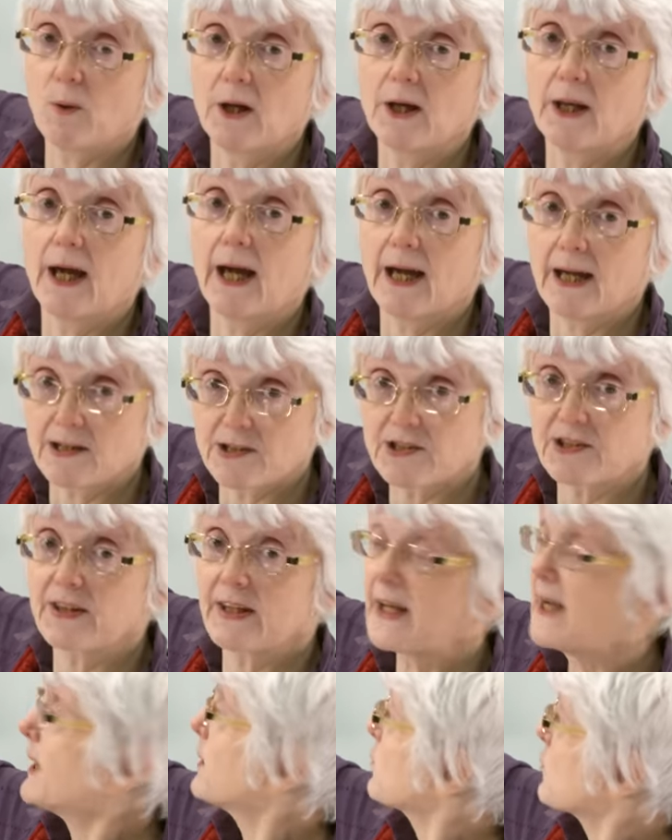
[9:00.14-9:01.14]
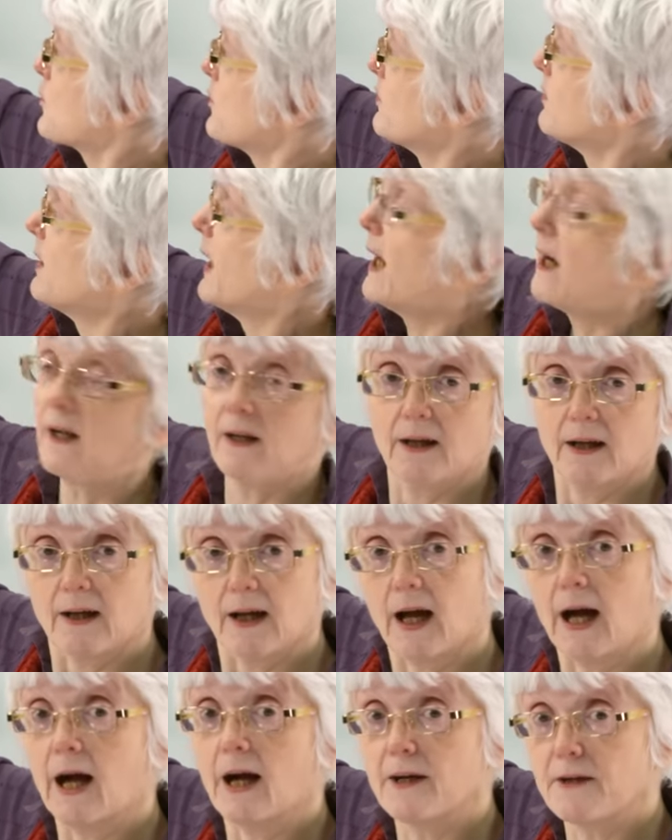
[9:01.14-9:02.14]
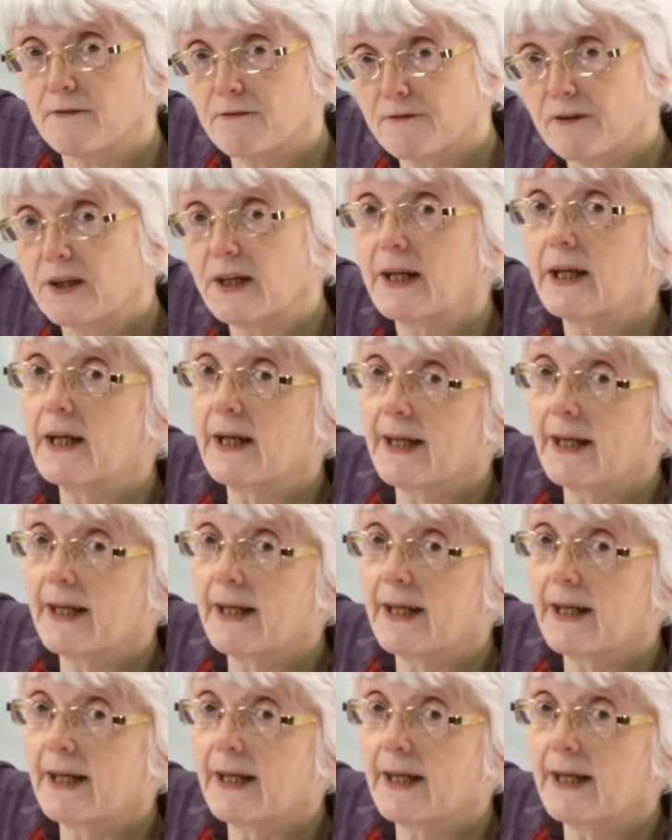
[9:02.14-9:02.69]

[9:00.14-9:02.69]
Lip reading: one has the actual hyphen